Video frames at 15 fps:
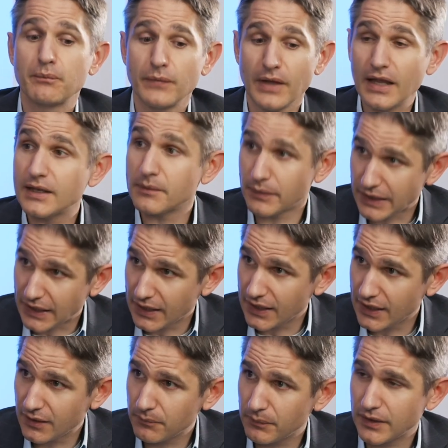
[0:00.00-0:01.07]
in the
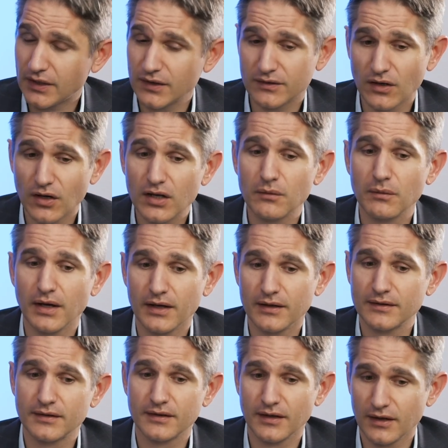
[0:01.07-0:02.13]
beginning, because
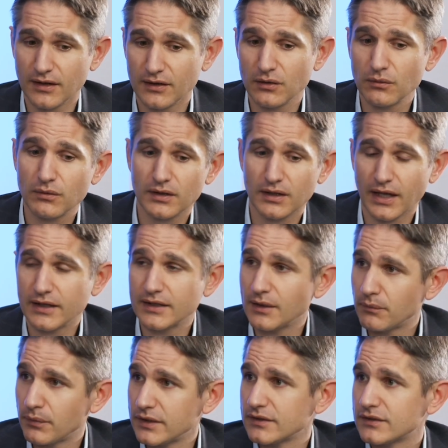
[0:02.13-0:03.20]
otherwise you will end
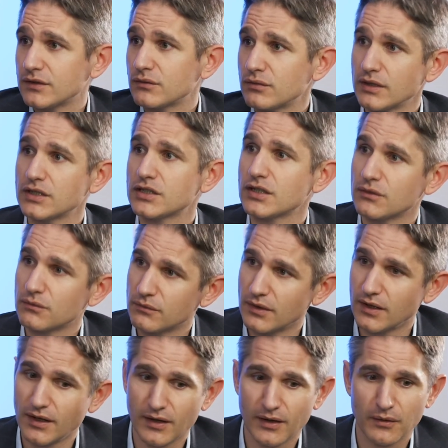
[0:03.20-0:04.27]
up in a situation
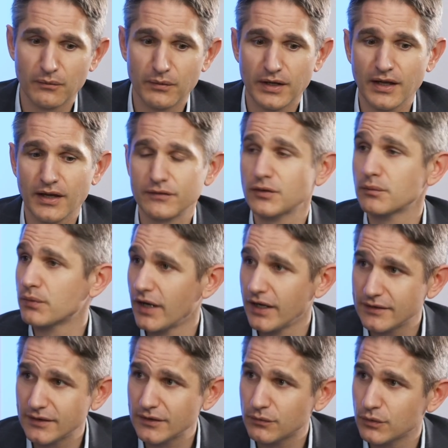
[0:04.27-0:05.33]
where you have
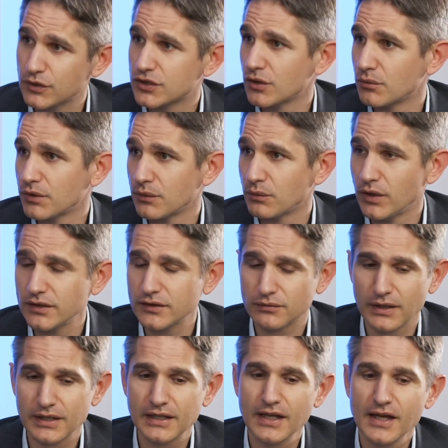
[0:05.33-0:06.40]
surprises, which nobody wants,
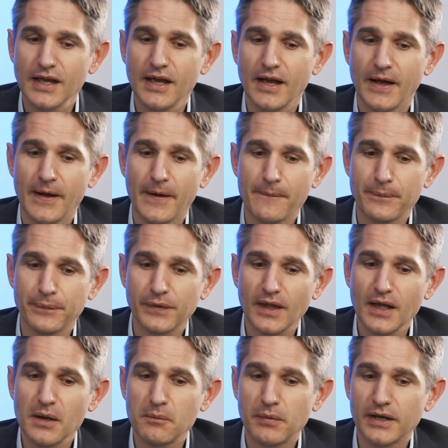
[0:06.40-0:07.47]
right?
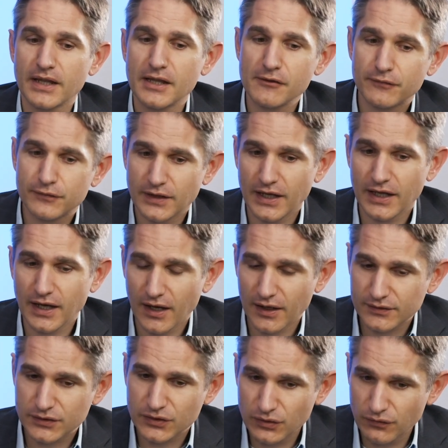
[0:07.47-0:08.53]
But if they
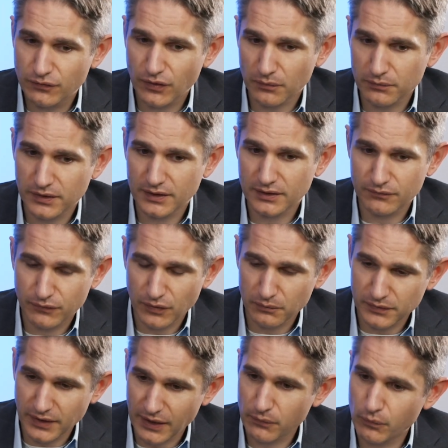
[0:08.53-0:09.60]
ask you from
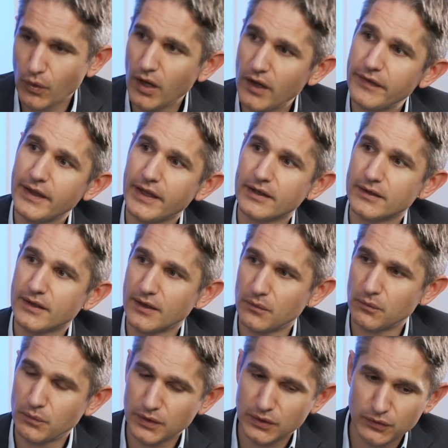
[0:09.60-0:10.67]
day one,
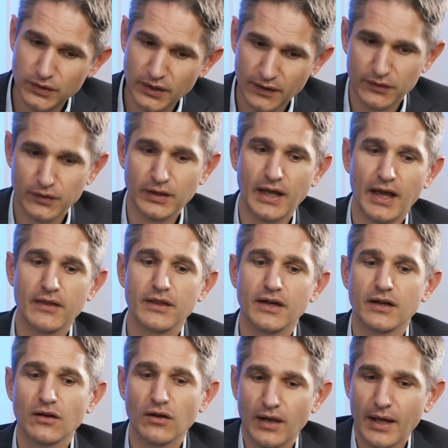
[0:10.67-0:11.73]
and we do that together
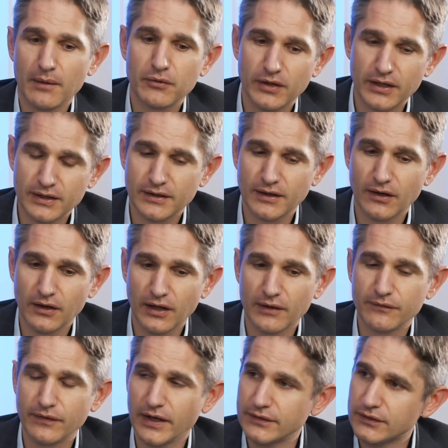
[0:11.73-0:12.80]
and collaborate
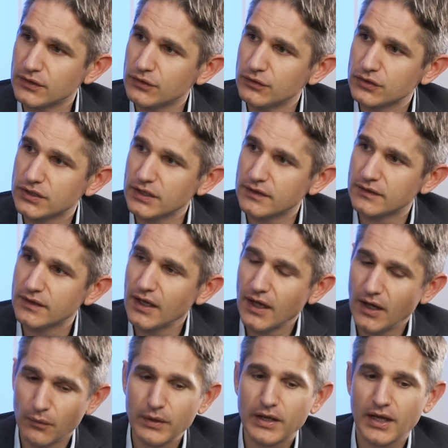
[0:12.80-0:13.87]
and find solutions,
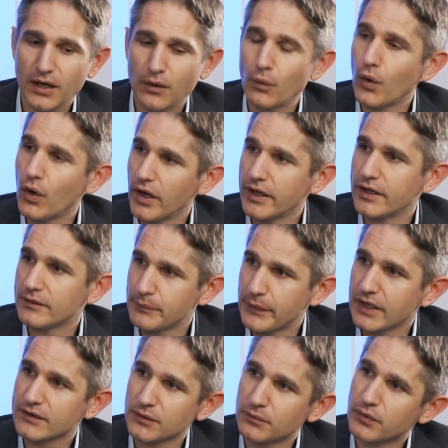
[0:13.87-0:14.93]
we can avoid
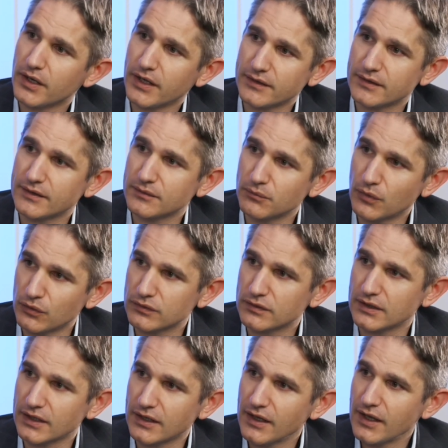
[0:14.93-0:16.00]
big surprises
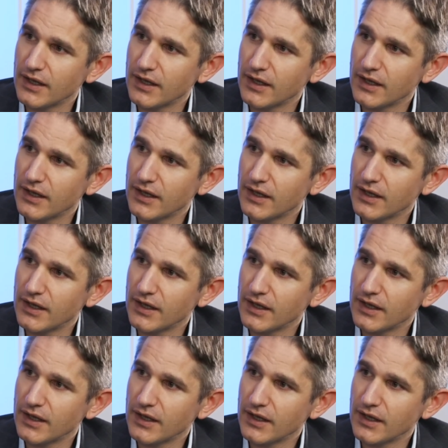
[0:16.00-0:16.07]
mostly.